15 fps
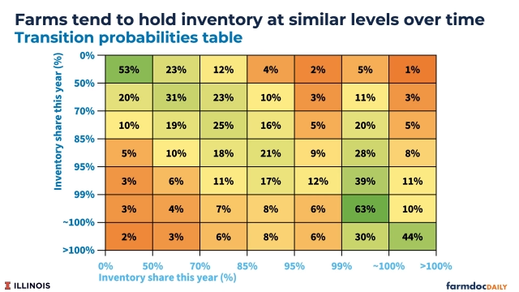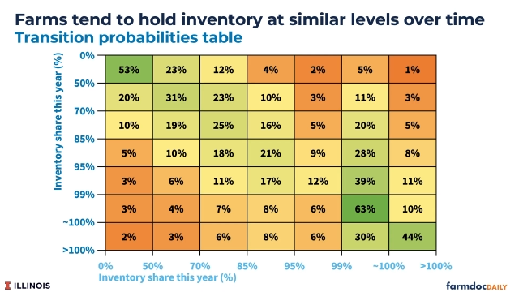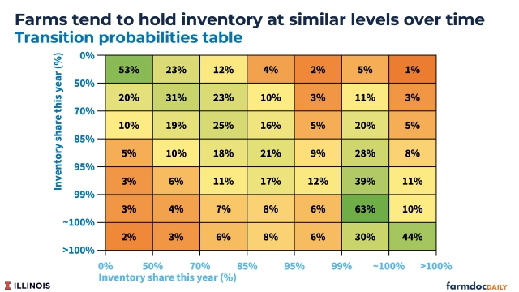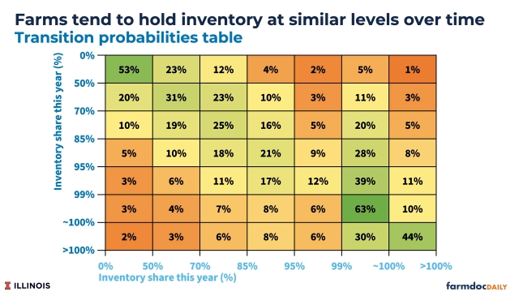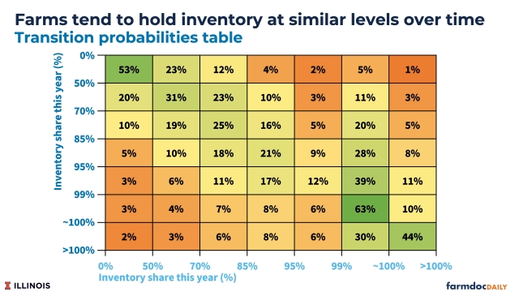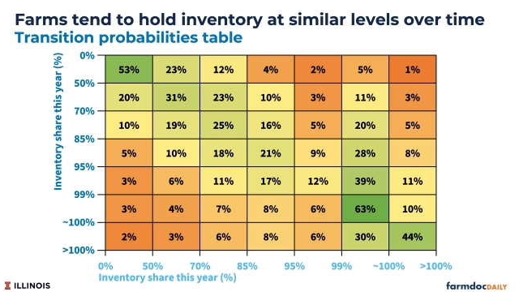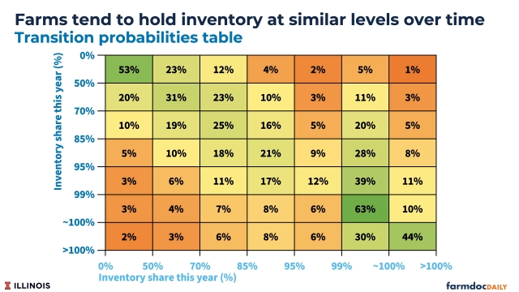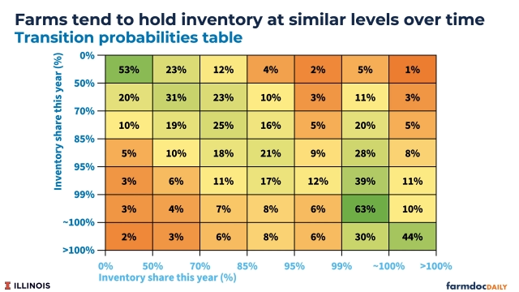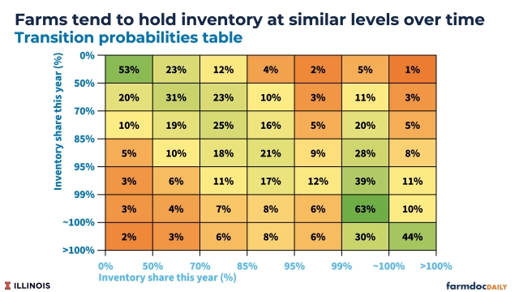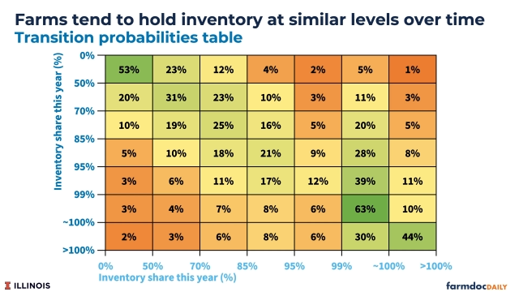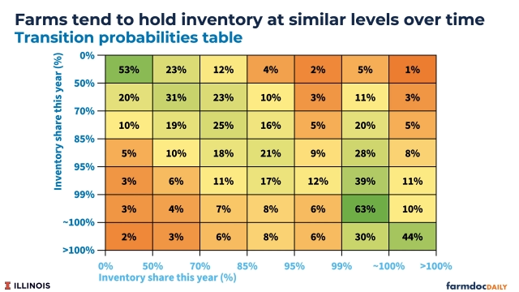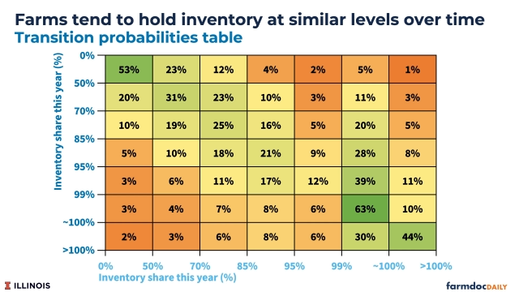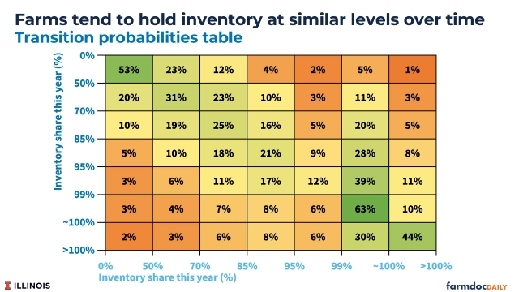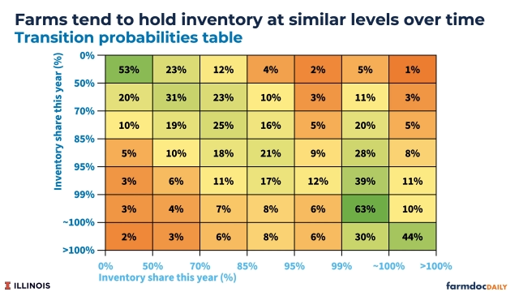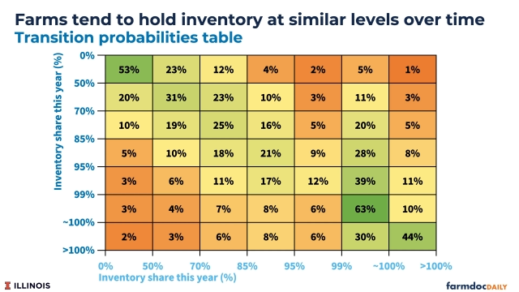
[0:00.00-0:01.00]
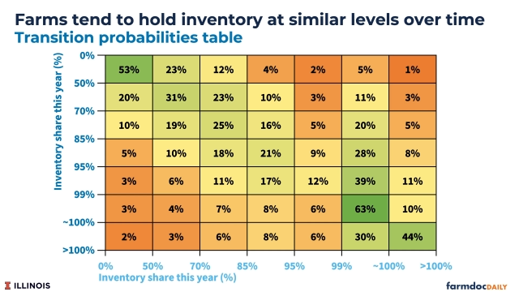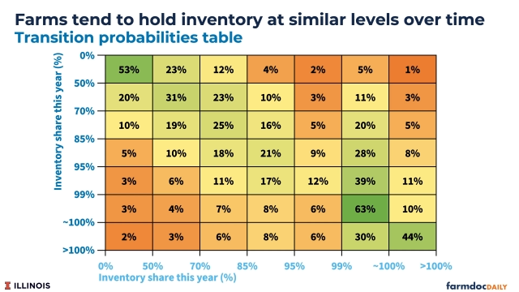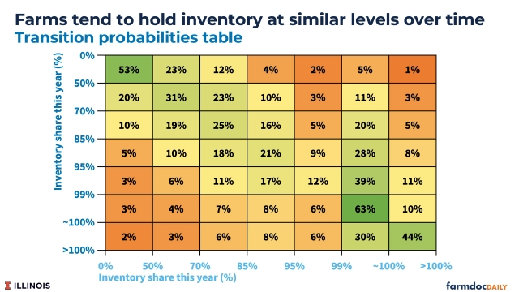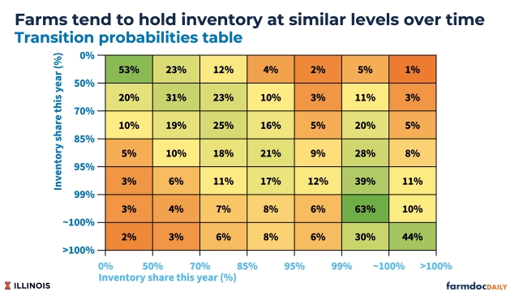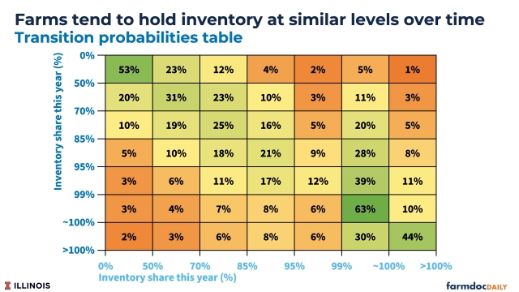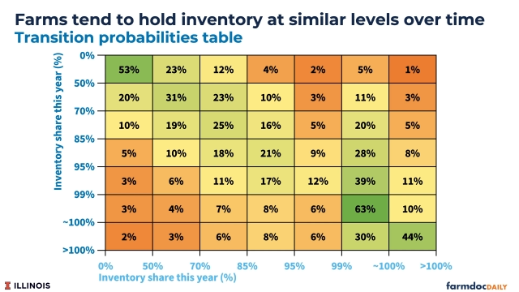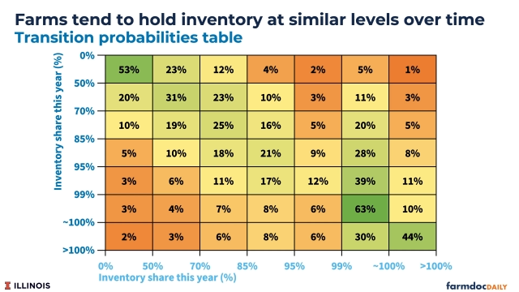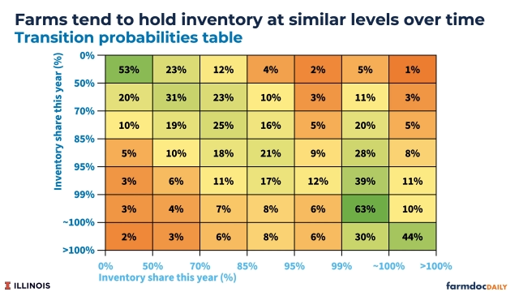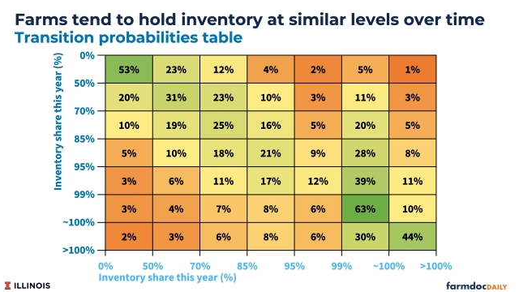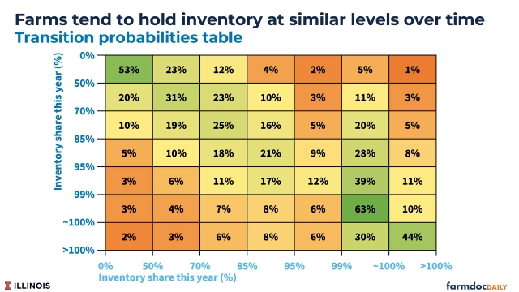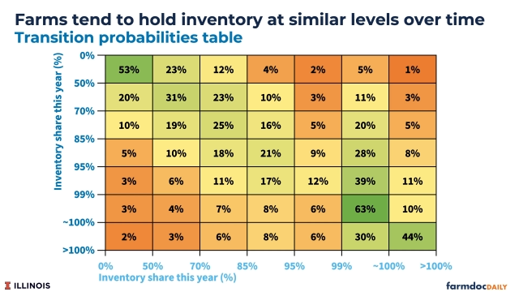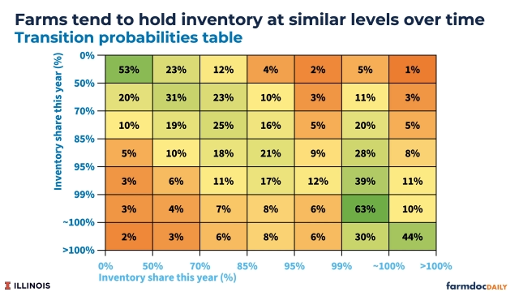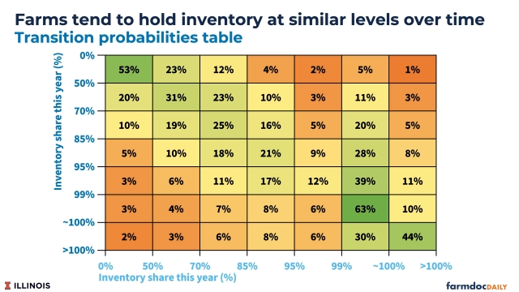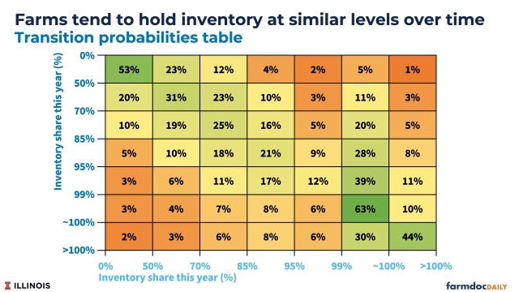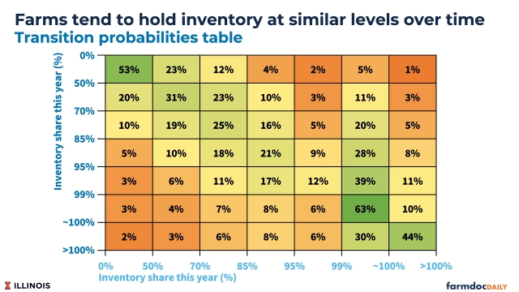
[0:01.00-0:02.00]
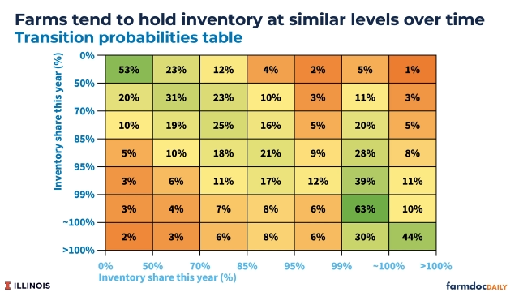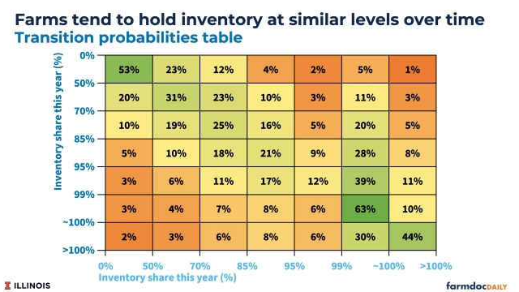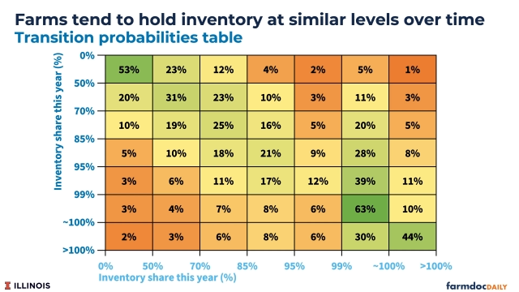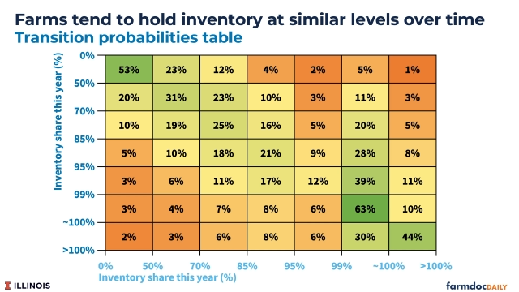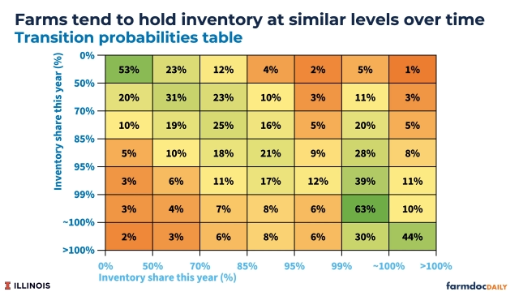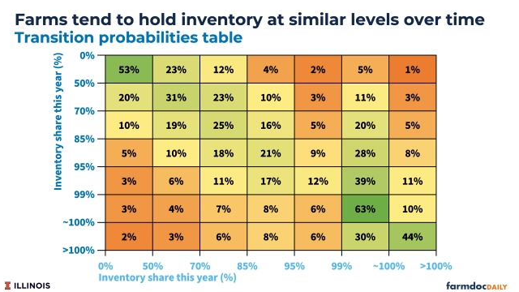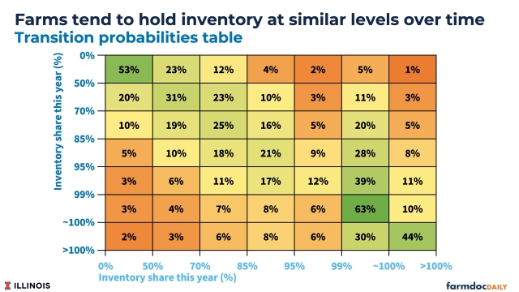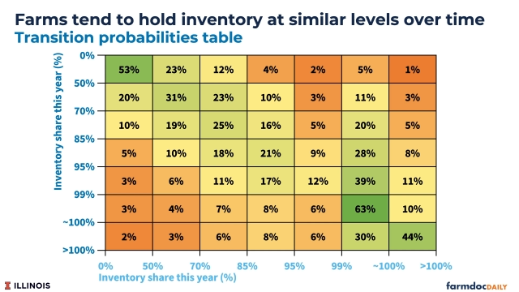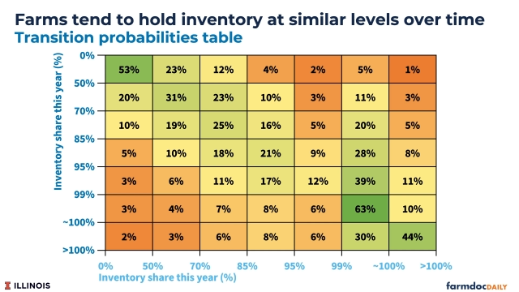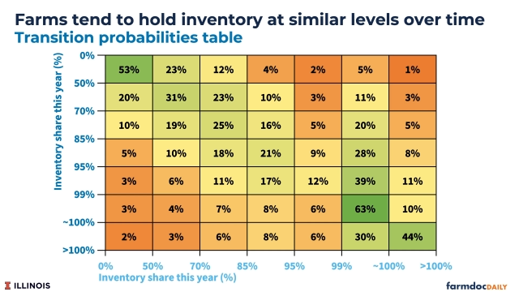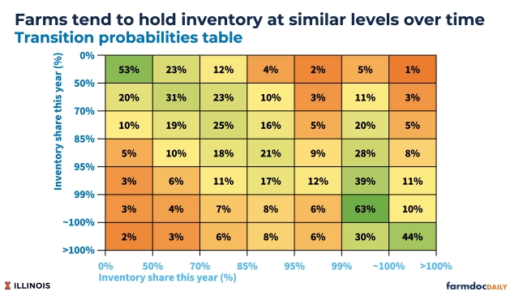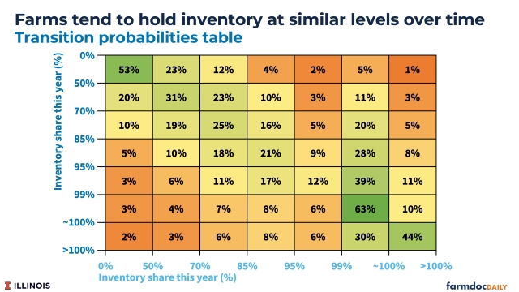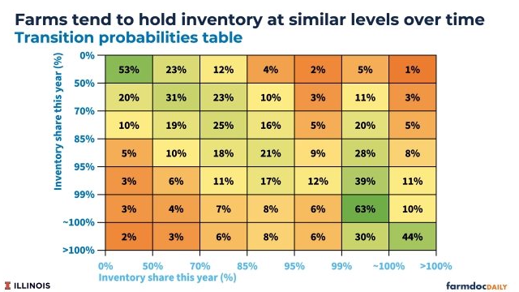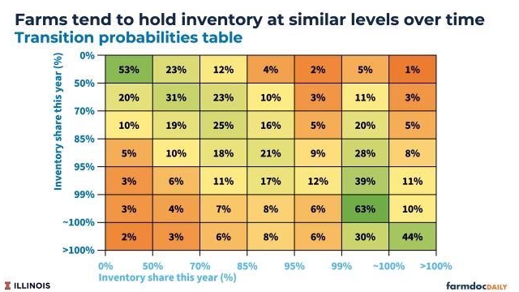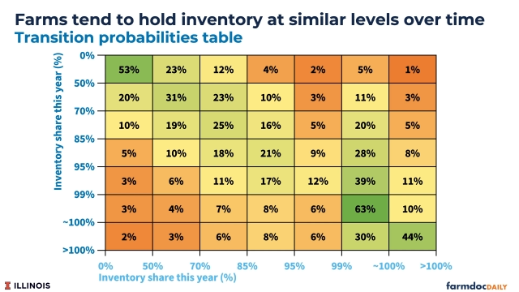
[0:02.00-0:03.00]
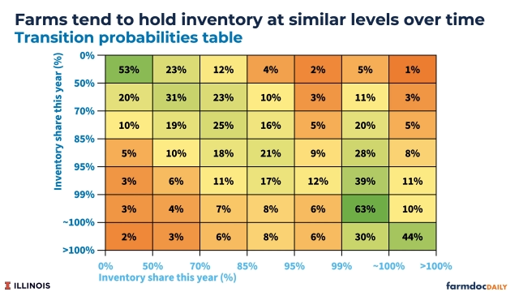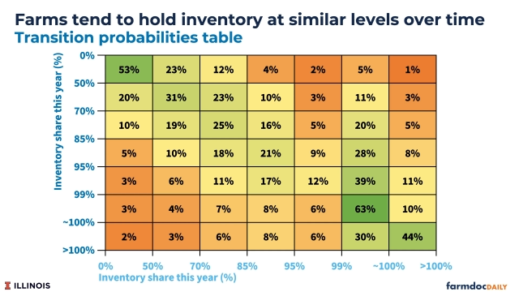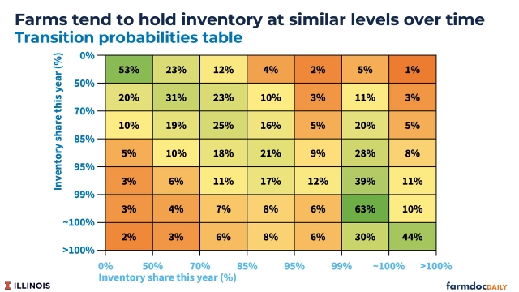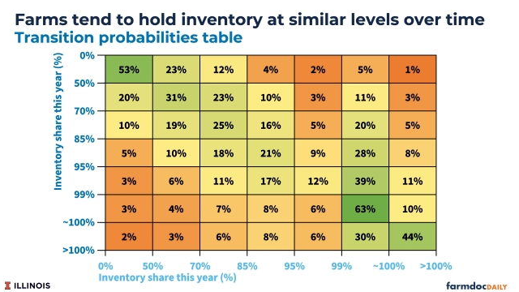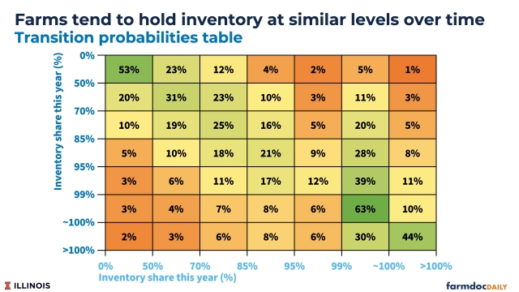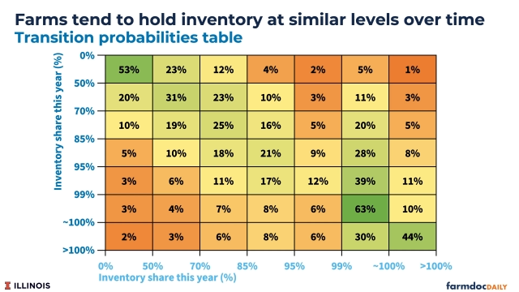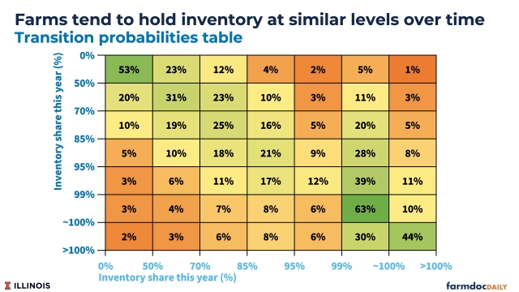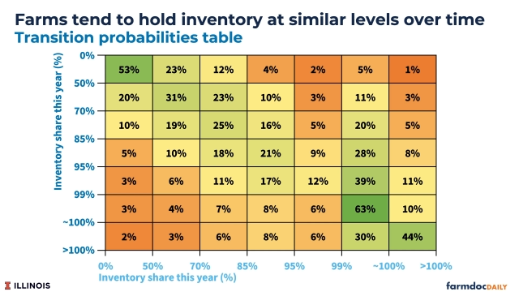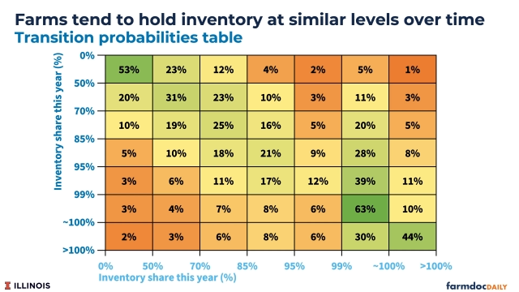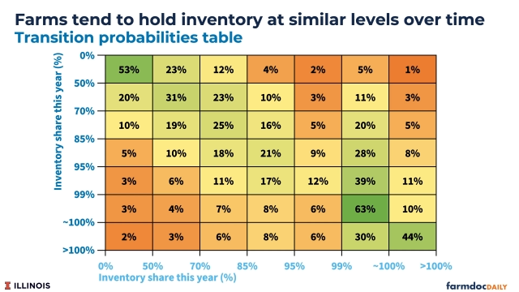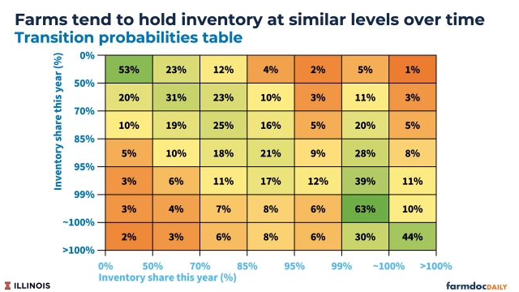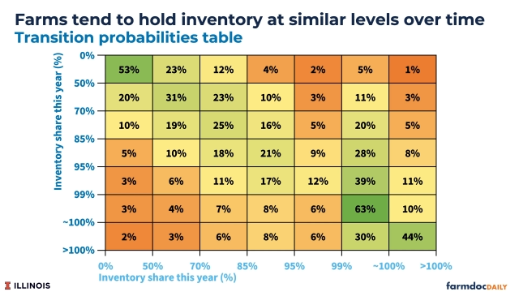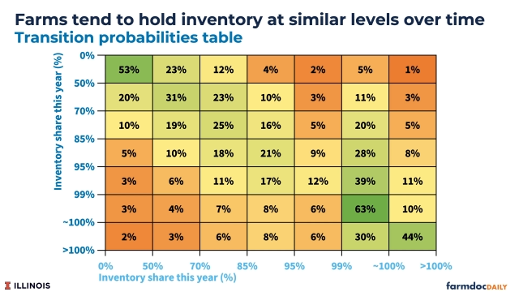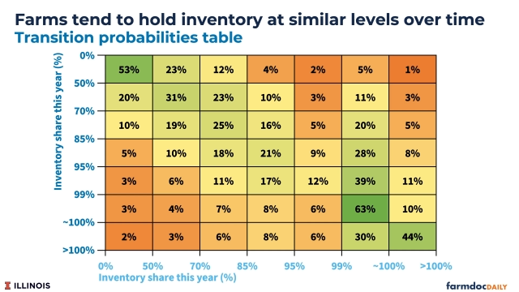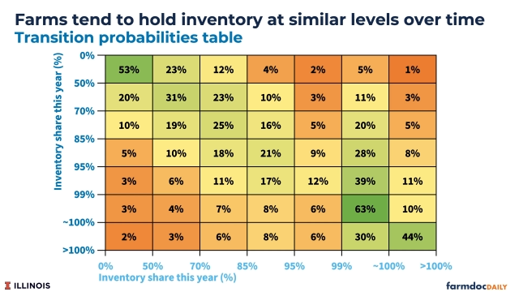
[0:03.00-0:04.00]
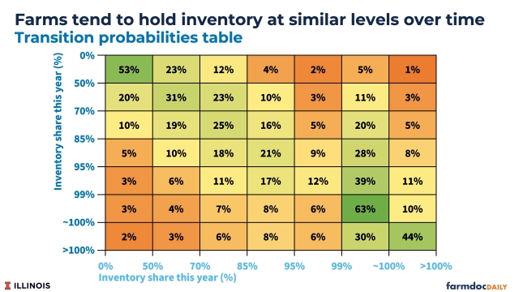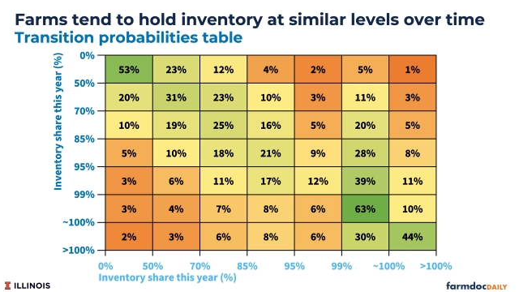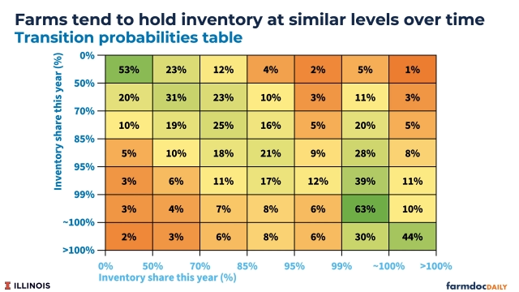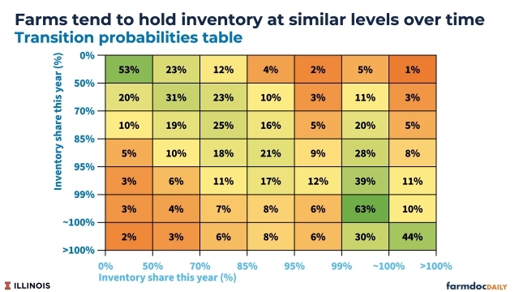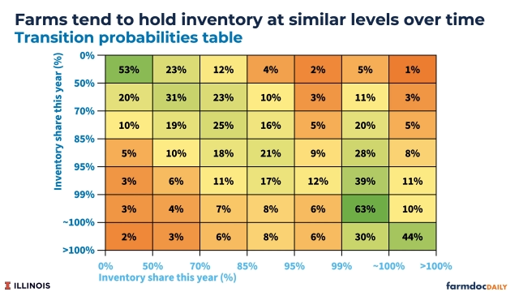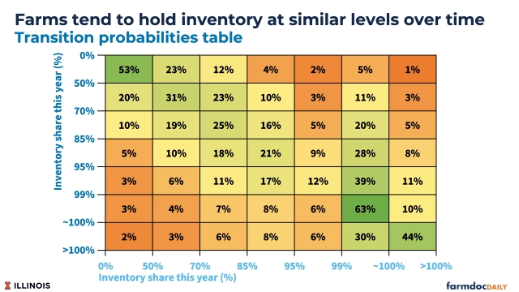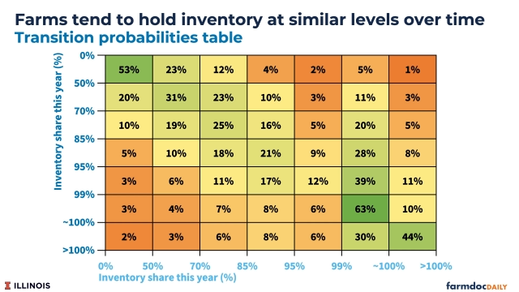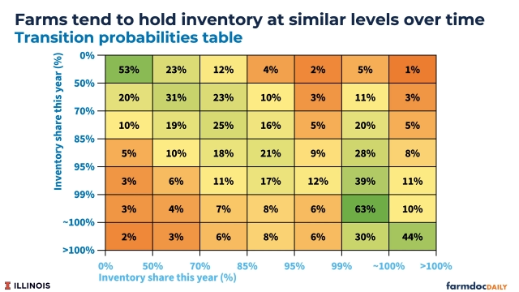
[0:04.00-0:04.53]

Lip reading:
[unreadable: no face in view]